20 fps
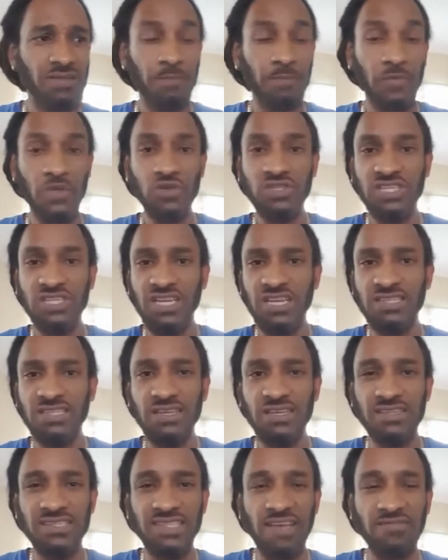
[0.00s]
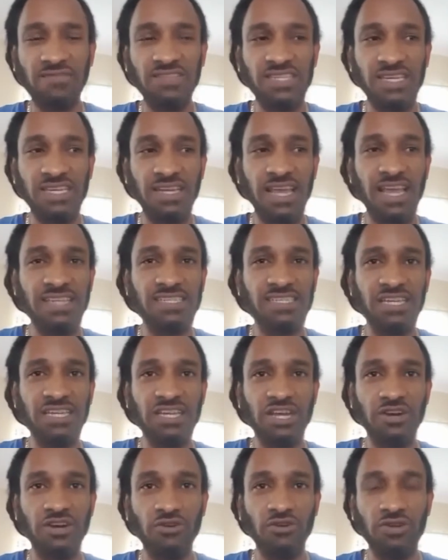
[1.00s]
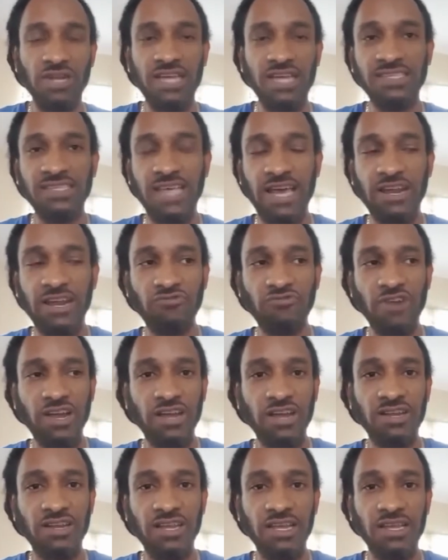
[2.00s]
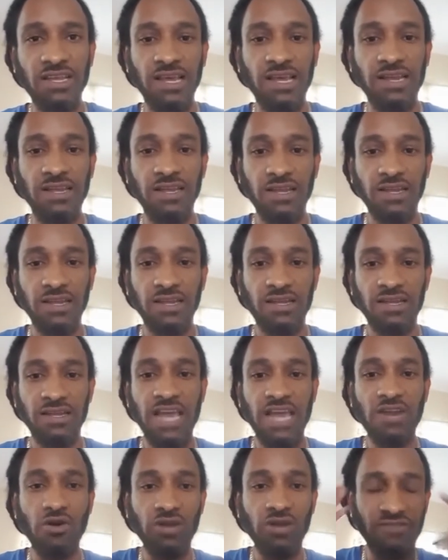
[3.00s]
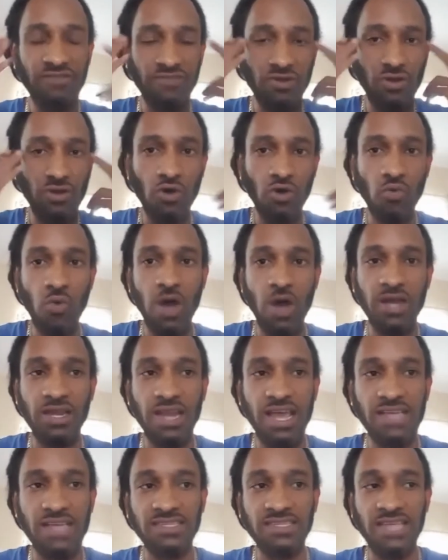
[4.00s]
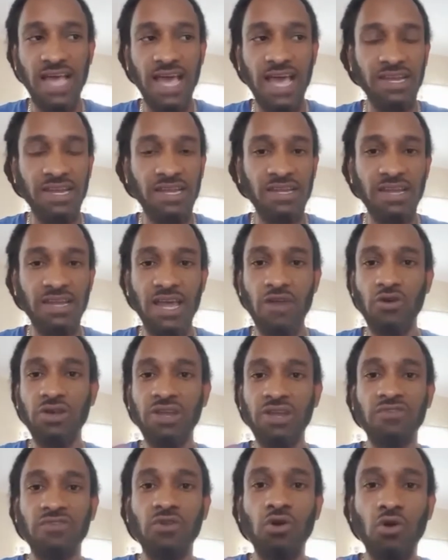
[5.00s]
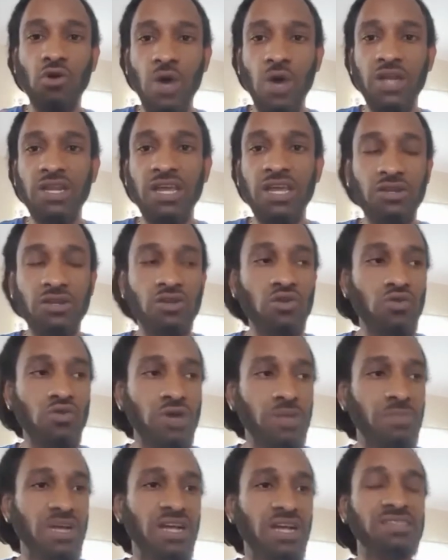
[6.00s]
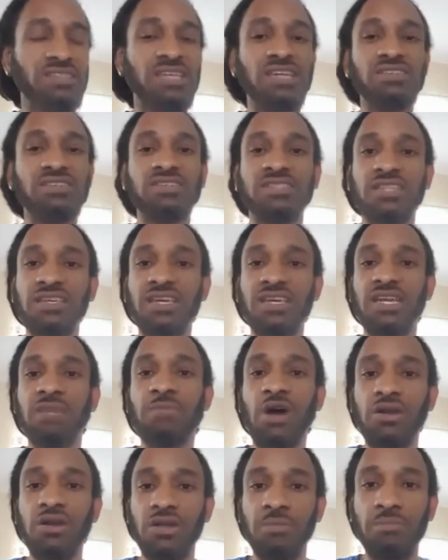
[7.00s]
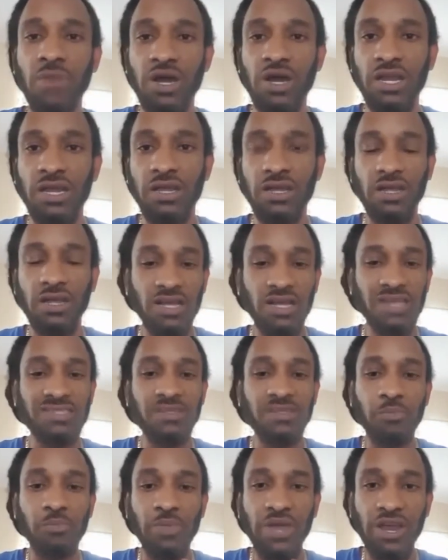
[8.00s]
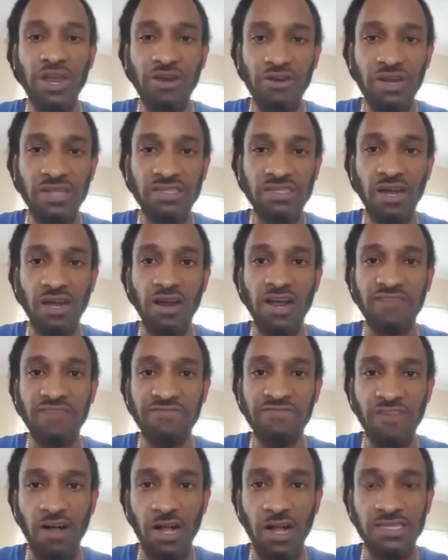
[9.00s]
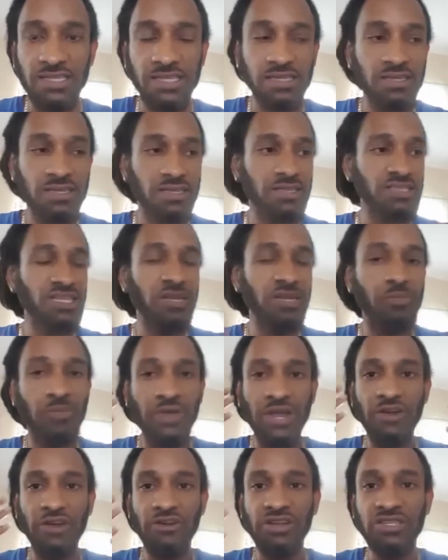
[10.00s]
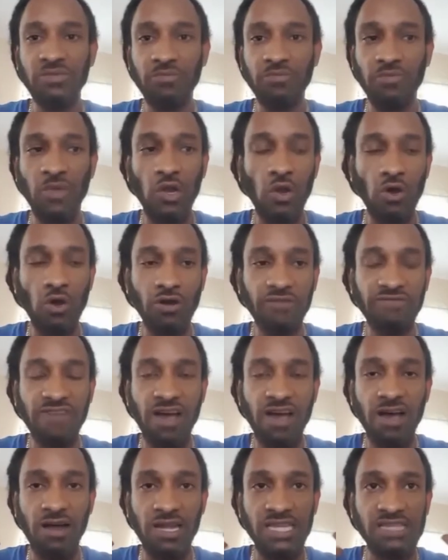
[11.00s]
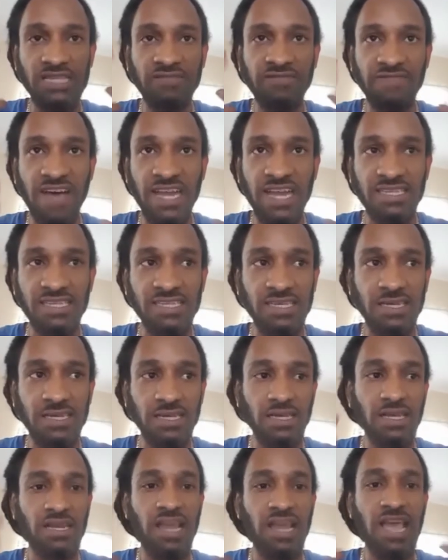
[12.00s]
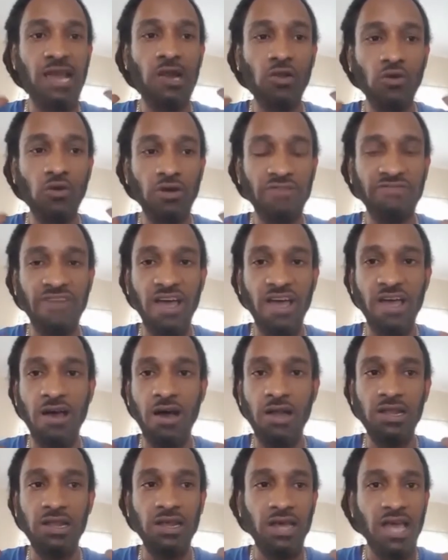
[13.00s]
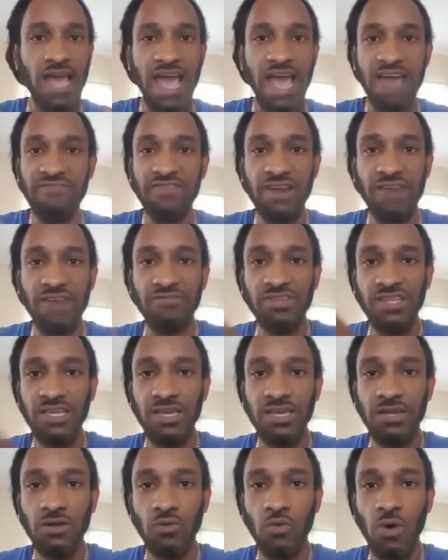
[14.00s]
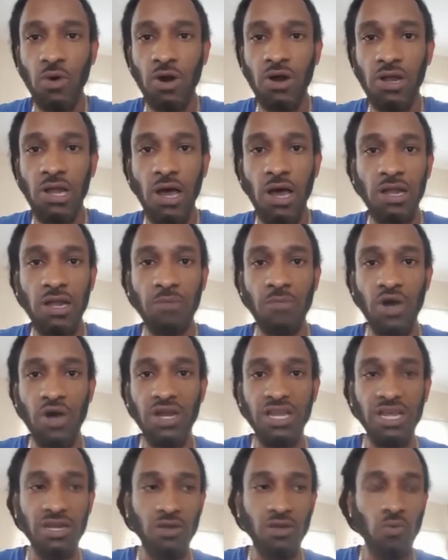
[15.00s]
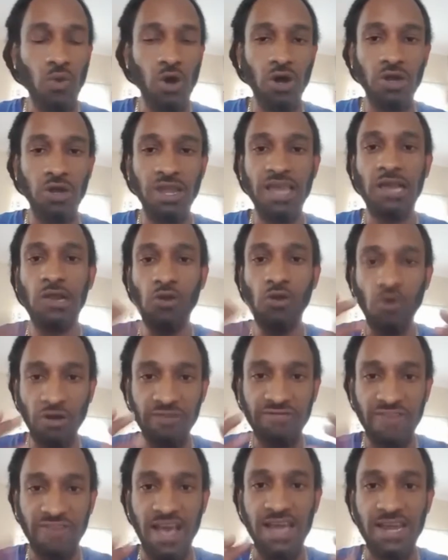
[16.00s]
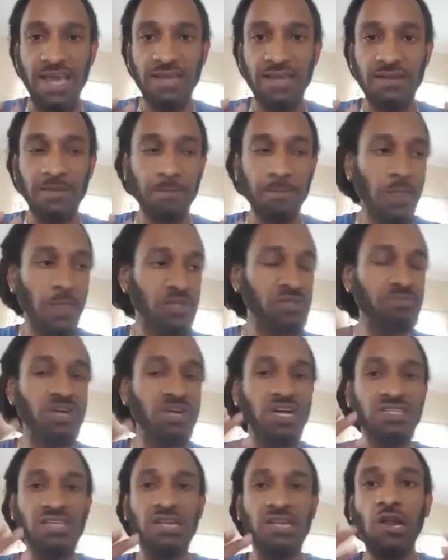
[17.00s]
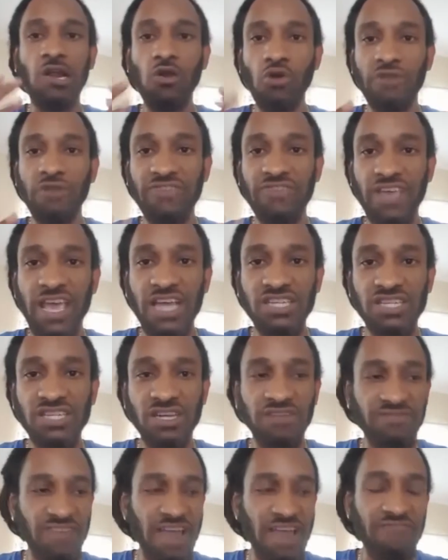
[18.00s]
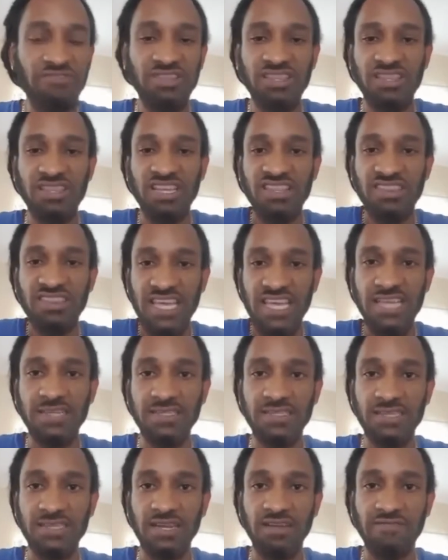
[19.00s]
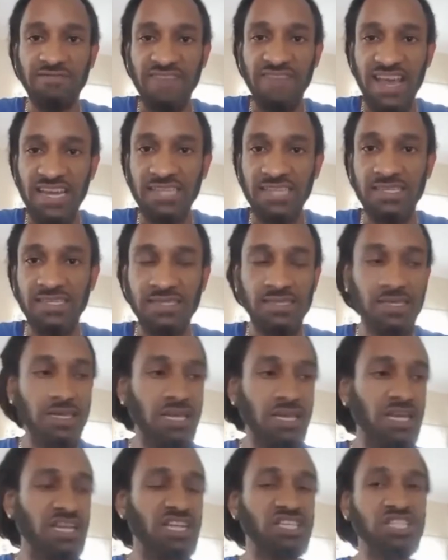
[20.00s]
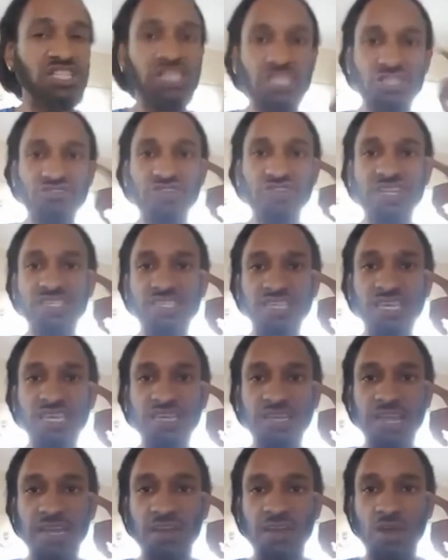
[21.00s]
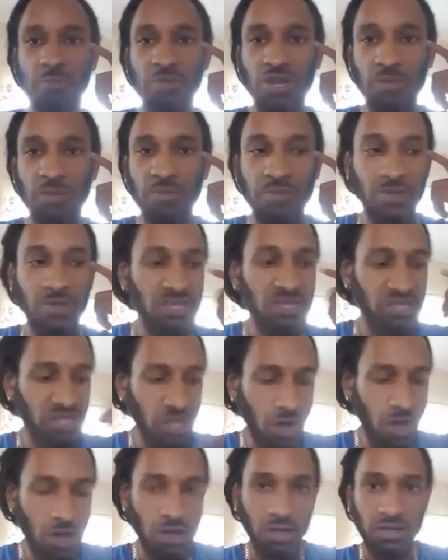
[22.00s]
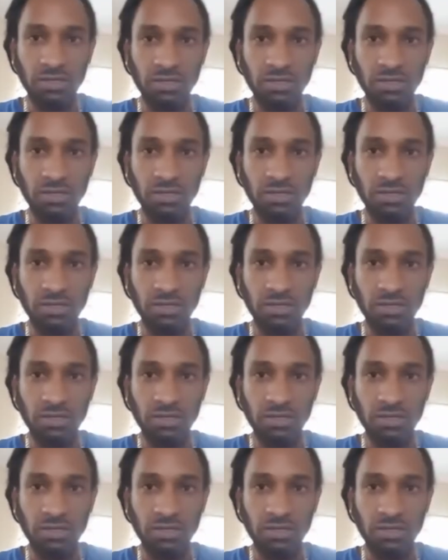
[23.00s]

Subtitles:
You see these little 17, 18-year-olds, they sign a record deal and they don't even know what they're signing. They don't even know what they're doing because they're just thinking about the money. Because the parents are at fault. See, the parents glorify all this vanity. They glorify all the having everything in the world, all the money in the world. They glorify that. So because of the glorification of the things and the vanities, the children seeing that coming up young.